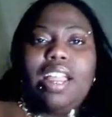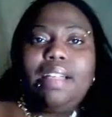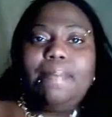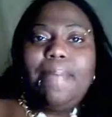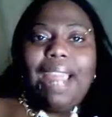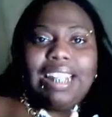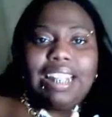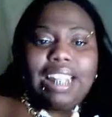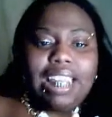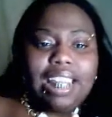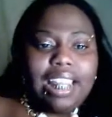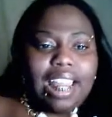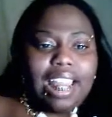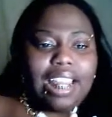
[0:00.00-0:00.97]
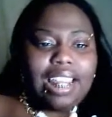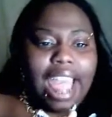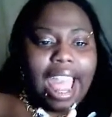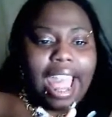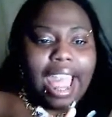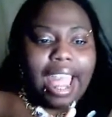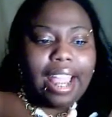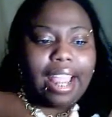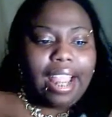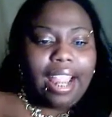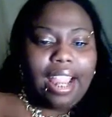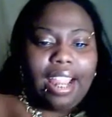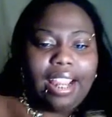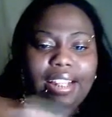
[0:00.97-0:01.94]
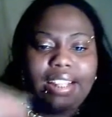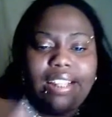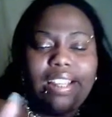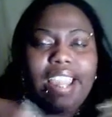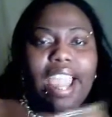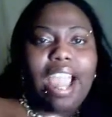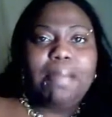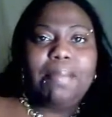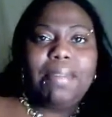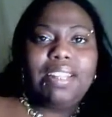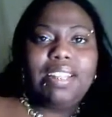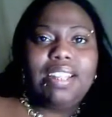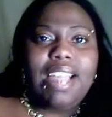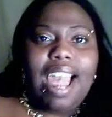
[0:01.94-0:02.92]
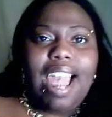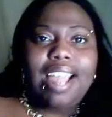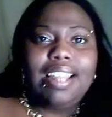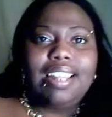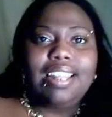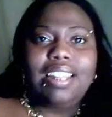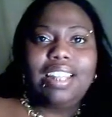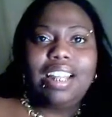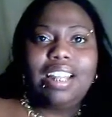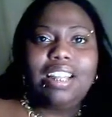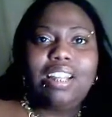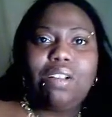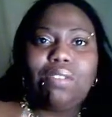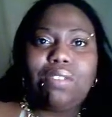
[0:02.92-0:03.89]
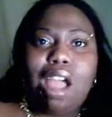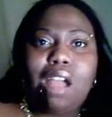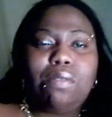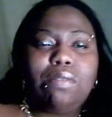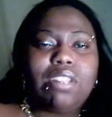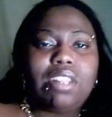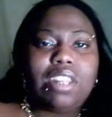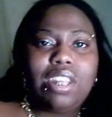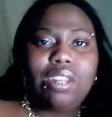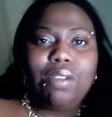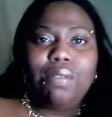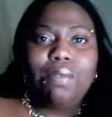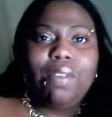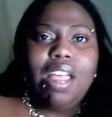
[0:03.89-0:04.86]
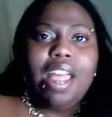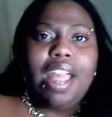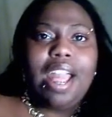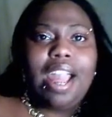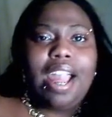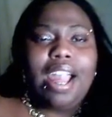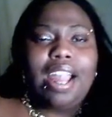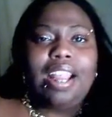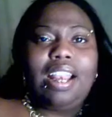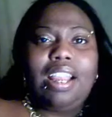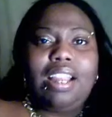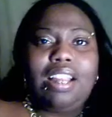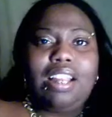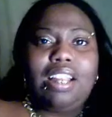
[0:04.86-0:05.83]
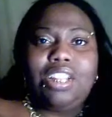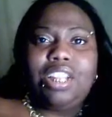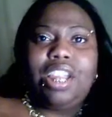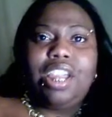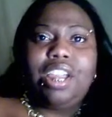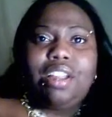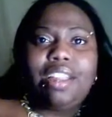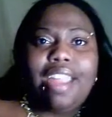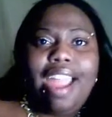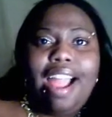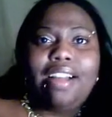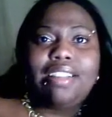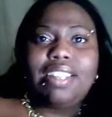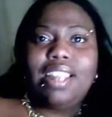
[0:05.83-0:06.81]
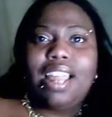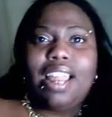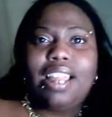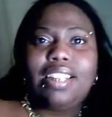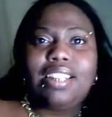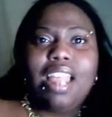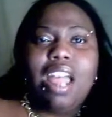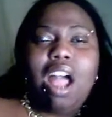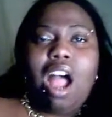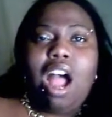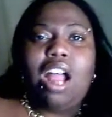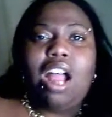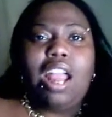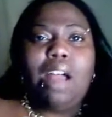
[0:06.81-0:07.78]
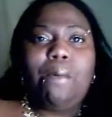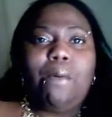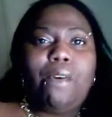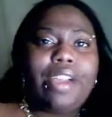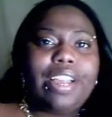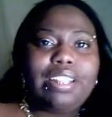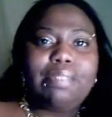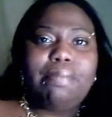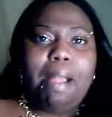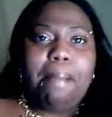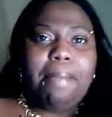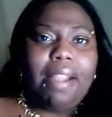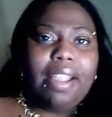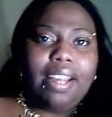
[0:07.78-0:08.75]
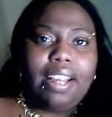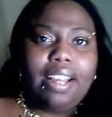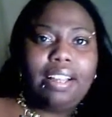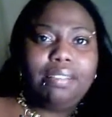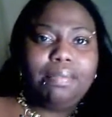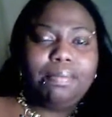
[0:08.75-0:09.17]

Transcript: he basically did that, and she came inside. She seen the note, thought it was cute, and she killed Kyle, says, all I want is my money.